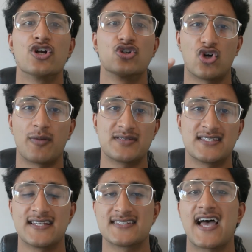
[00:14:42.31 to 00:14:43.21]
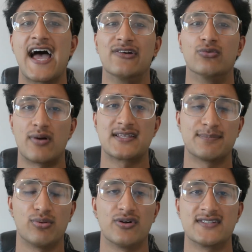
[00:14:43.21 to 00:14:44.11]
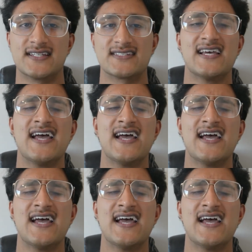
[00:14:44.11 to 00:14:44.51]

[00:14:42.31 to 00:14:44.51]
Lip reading: drop sets, and rest pause sets,